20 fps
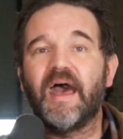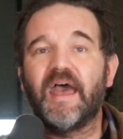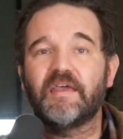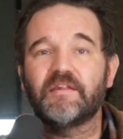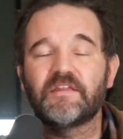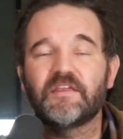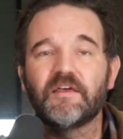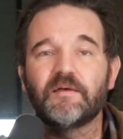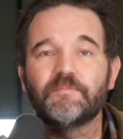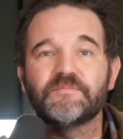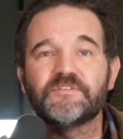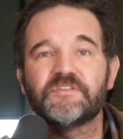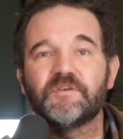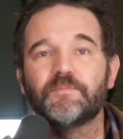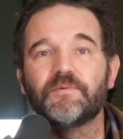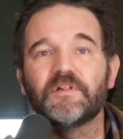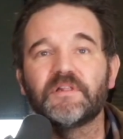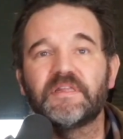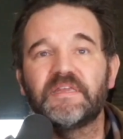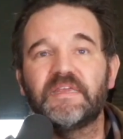I'd come
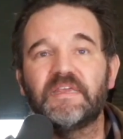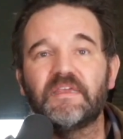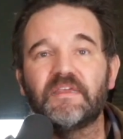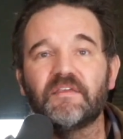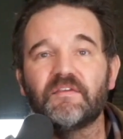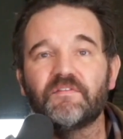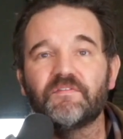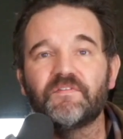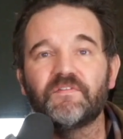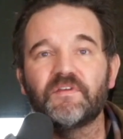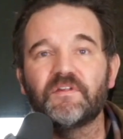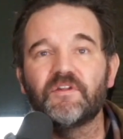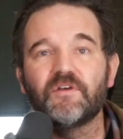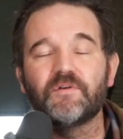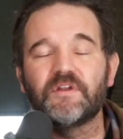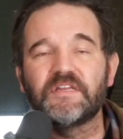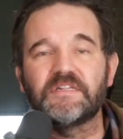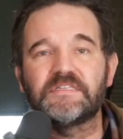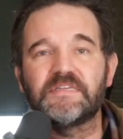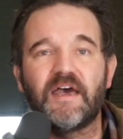to believe,
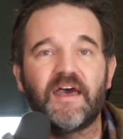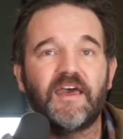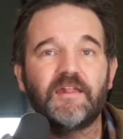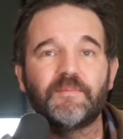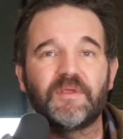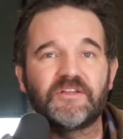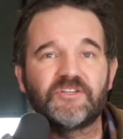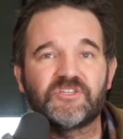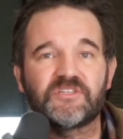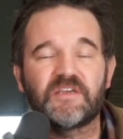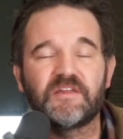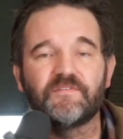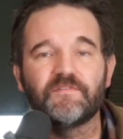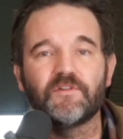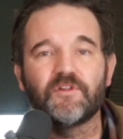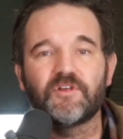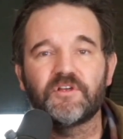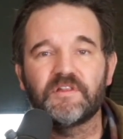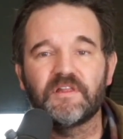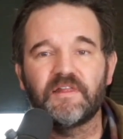no one had taught me, I just kind
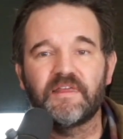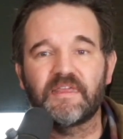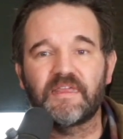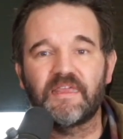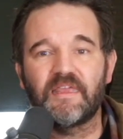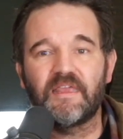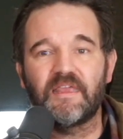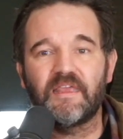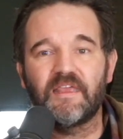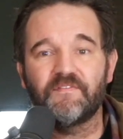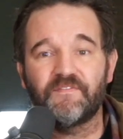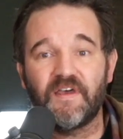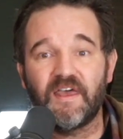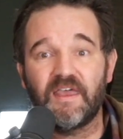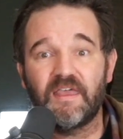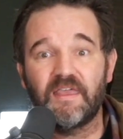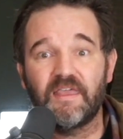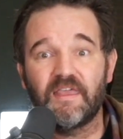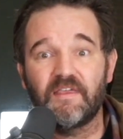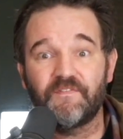of learned that like, if
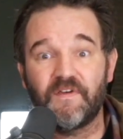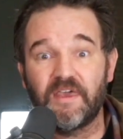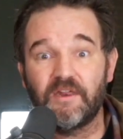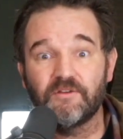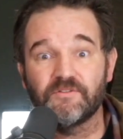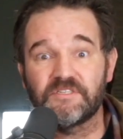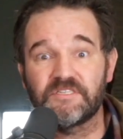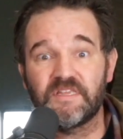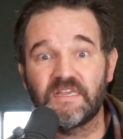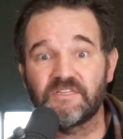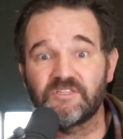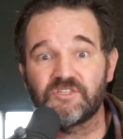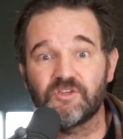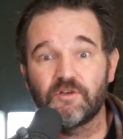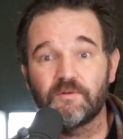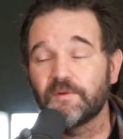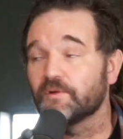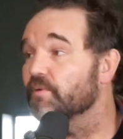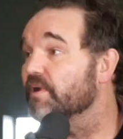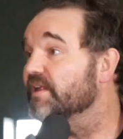I don't stay
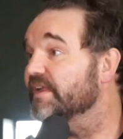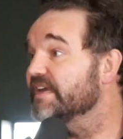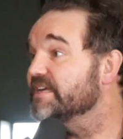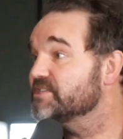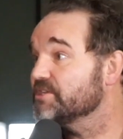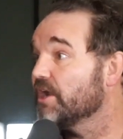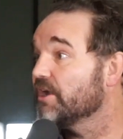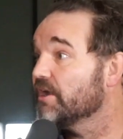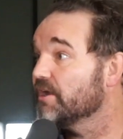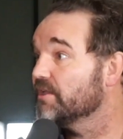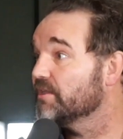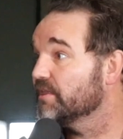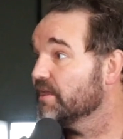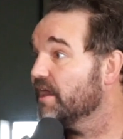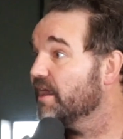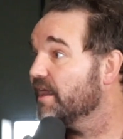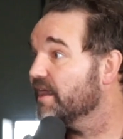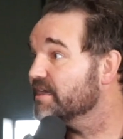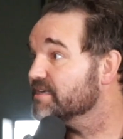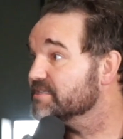sober, well, it's all
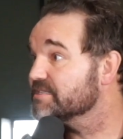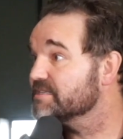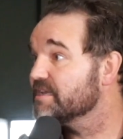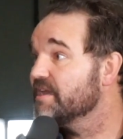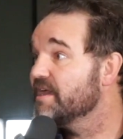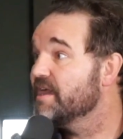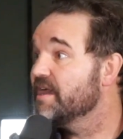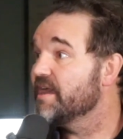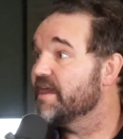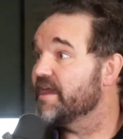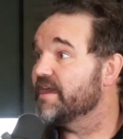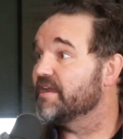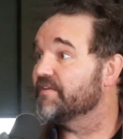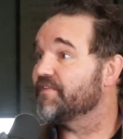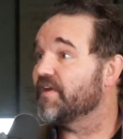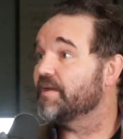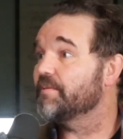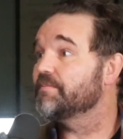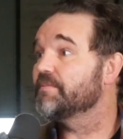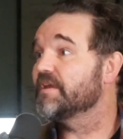lost. And
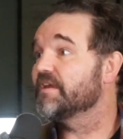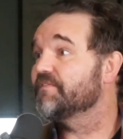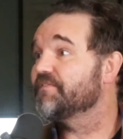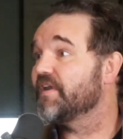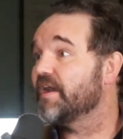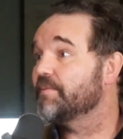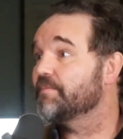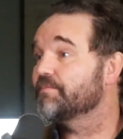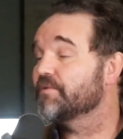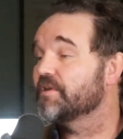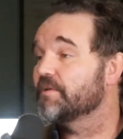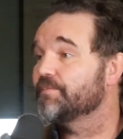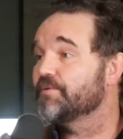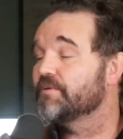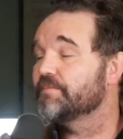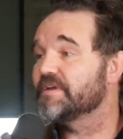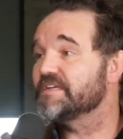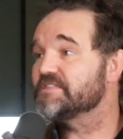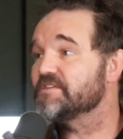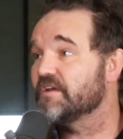if I'm going to
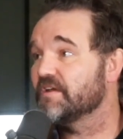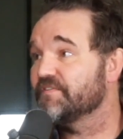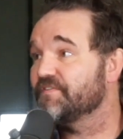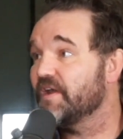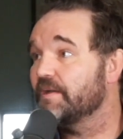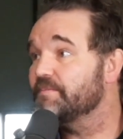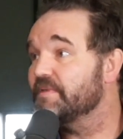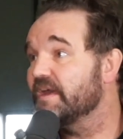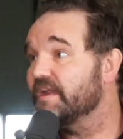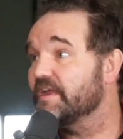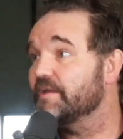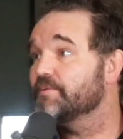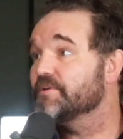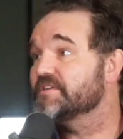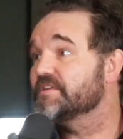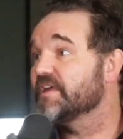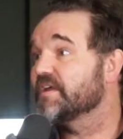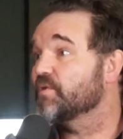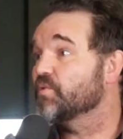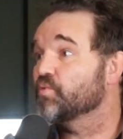put myself, if I'm not
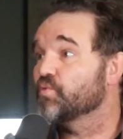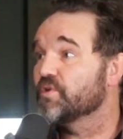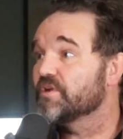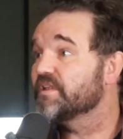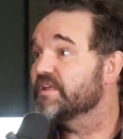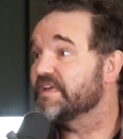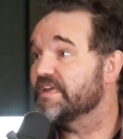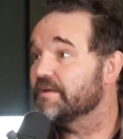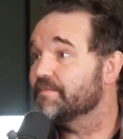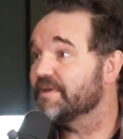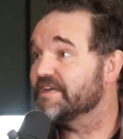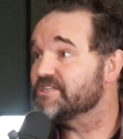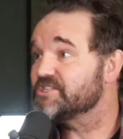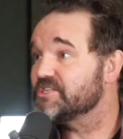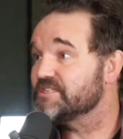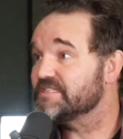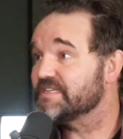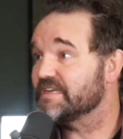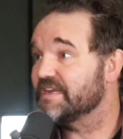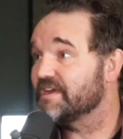able to like really get my
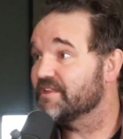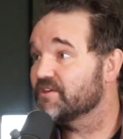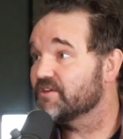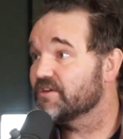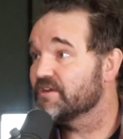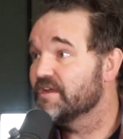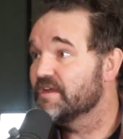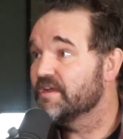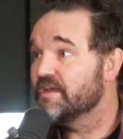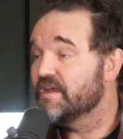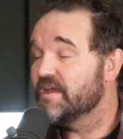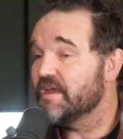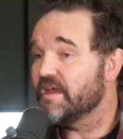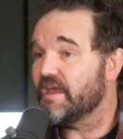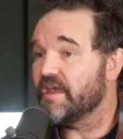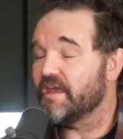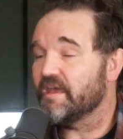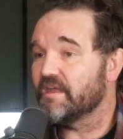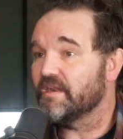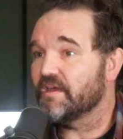shit together,
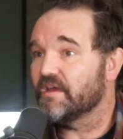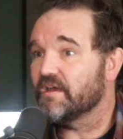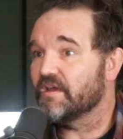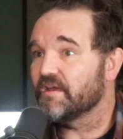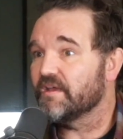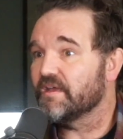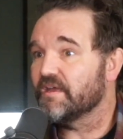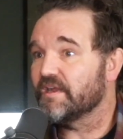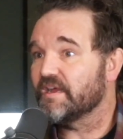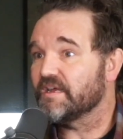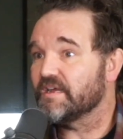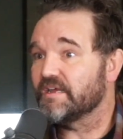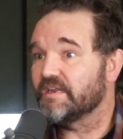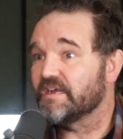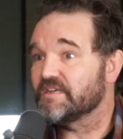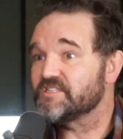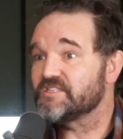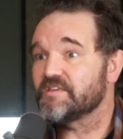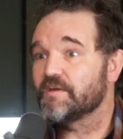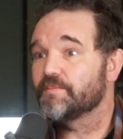and
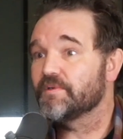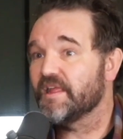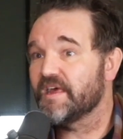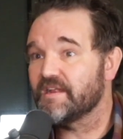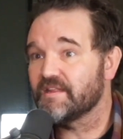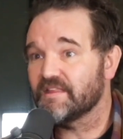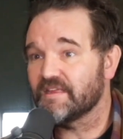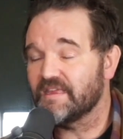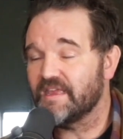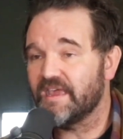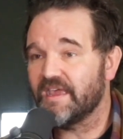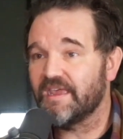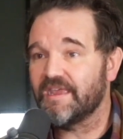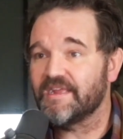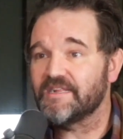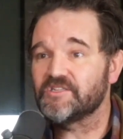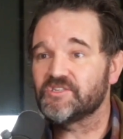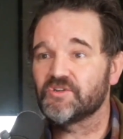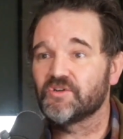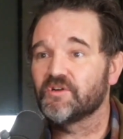I stumble out of the
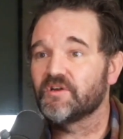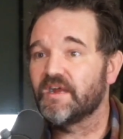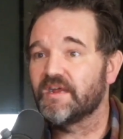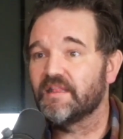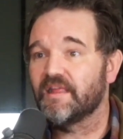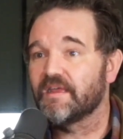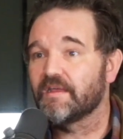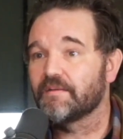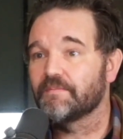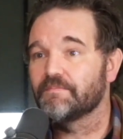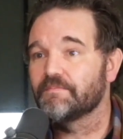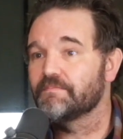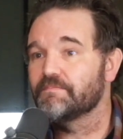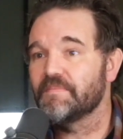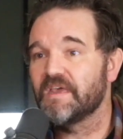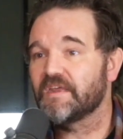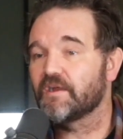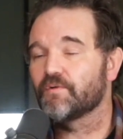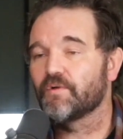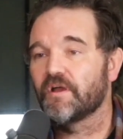gates, or I like
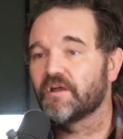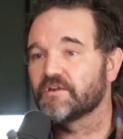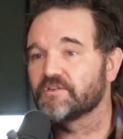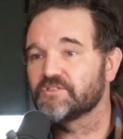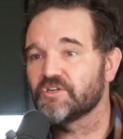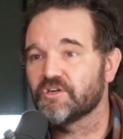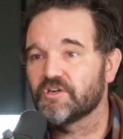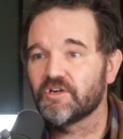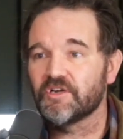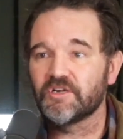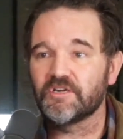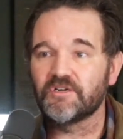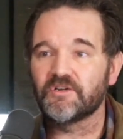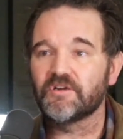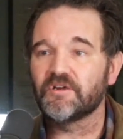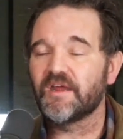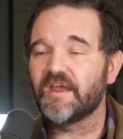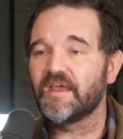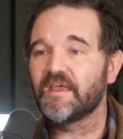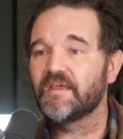make a wrong turn,
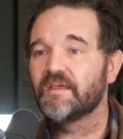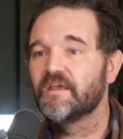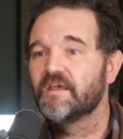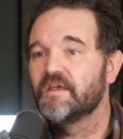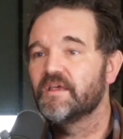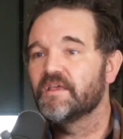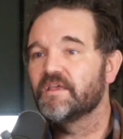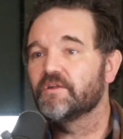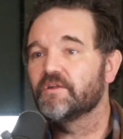or I